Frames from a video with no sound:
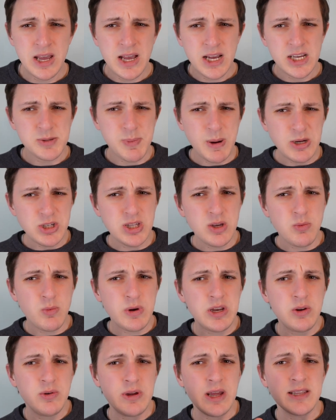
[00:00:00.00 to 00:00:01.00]
Especially
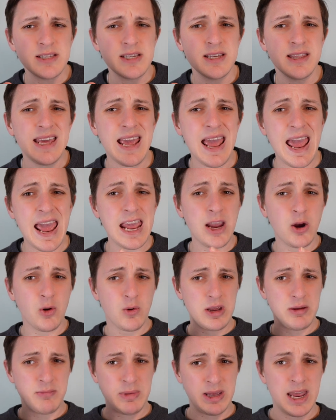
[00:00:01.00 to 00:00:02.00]
when you get to the
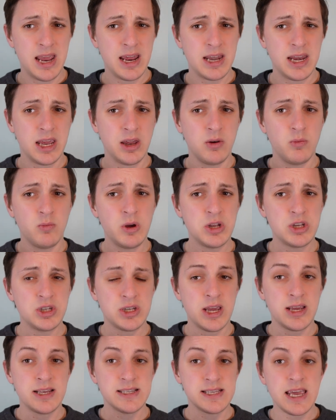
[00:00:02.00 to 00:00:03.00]
anchoring mechanic, in which
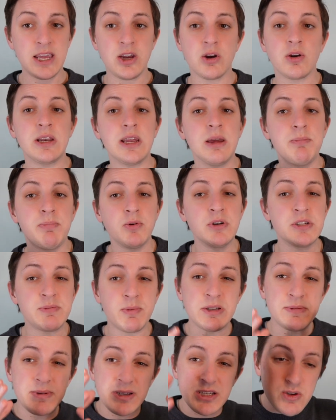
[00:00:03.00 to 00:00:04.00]
case, hey, you're going to get bonus
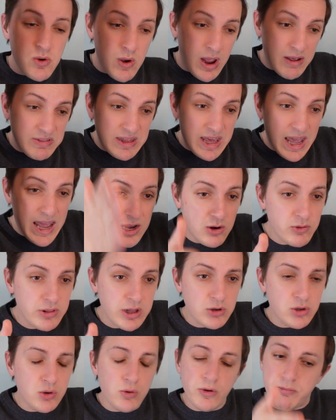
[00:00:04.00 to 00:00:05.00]
points because you have the anchor
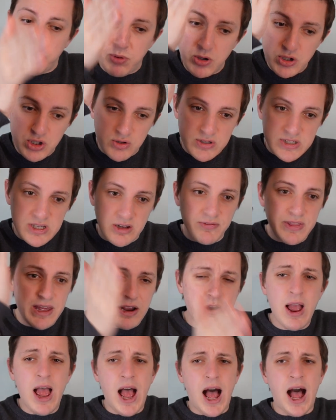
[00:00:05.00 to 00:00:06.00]
there. You have put yourself
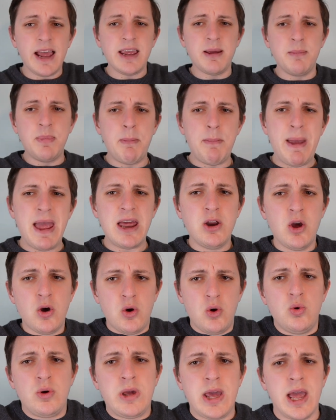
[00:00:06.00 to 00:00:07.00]
there. I am the man
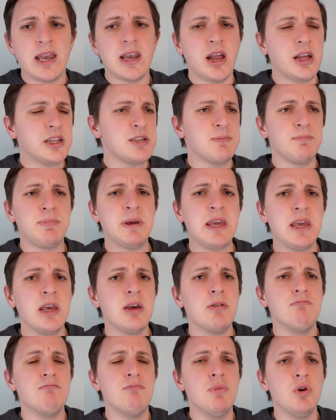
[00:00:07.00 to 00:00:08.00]
who cannot
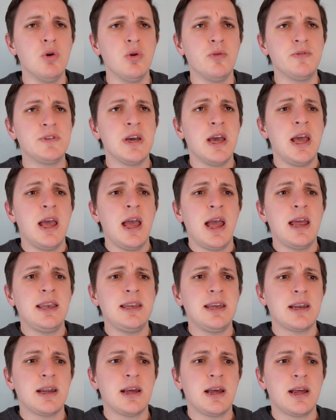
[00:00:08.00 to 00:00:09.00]
be moved. And
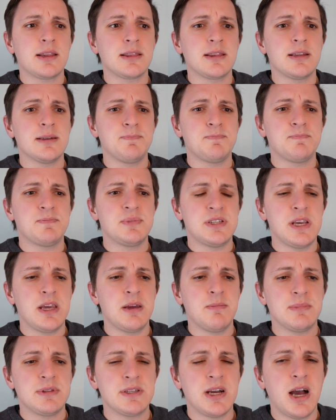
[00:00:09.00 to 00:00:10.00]
yet at the
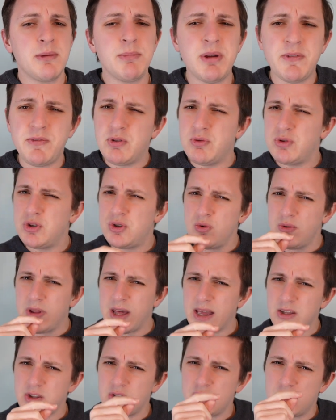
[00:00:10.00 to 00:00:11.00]
same time, if you do
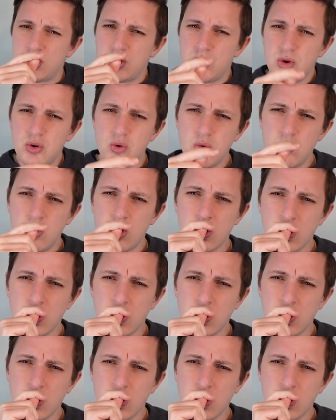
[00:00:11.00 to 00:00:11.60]
that too